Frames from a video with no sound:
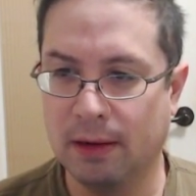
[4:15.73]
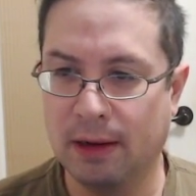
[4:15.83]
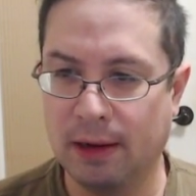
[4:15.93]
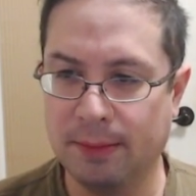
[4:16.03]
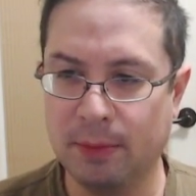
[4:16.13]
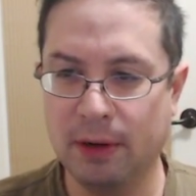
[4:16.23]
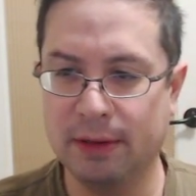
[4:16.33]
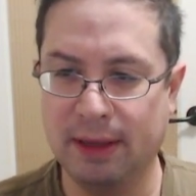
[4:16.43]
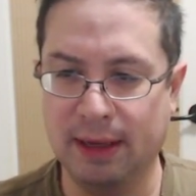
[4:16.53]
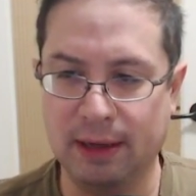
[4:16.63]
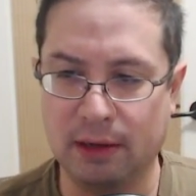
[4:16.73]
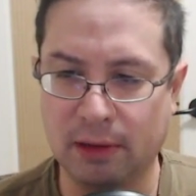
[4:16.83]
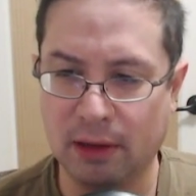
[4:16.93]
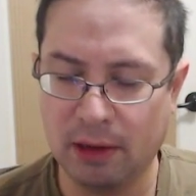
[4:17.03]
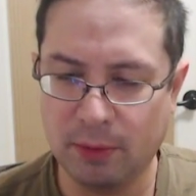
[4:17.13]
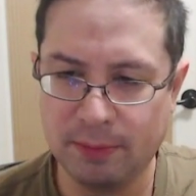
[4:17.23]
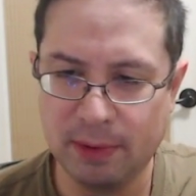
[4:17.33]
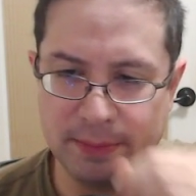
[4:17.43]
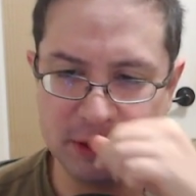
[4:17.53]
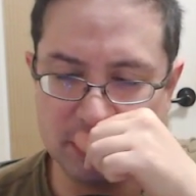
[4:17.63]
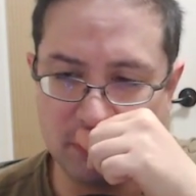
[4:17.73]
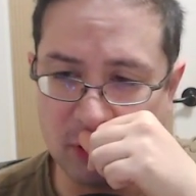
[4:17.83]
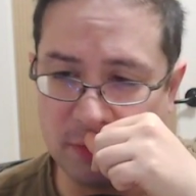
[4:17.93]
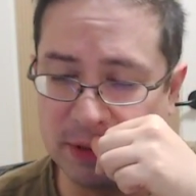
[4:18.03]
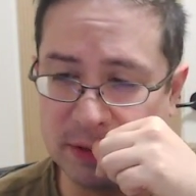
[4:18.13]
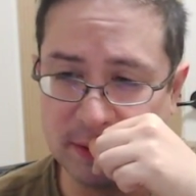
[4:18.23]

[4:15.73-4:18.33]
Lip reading: I'm gonna take because I want my bishops open.